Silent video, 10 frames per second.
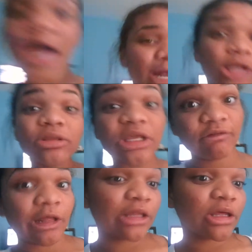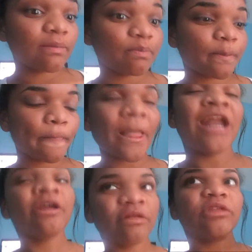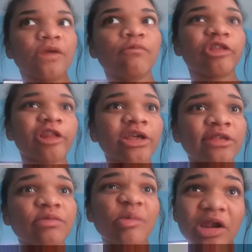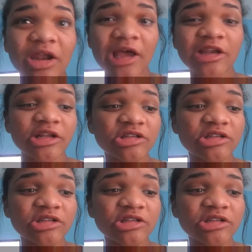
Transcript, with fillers: I didn't leave it like this. I didn't leave with it like this, but my dad did